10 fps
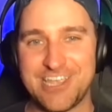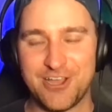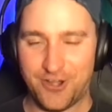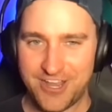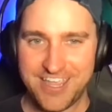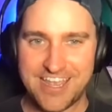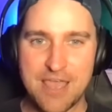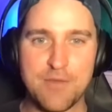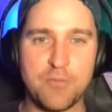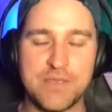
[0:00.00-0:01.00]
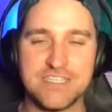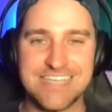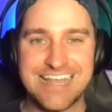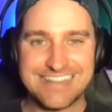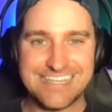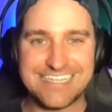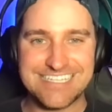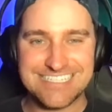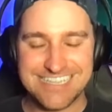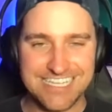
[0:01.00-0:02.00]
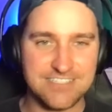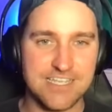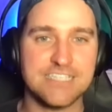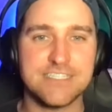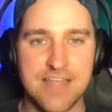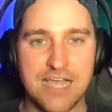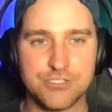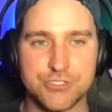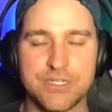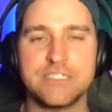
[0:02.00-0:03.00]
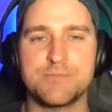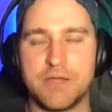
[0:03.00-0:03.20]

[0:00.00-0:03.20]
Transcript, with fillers: here in MLB's Lindy's Leans, Likes, and Lock Streets.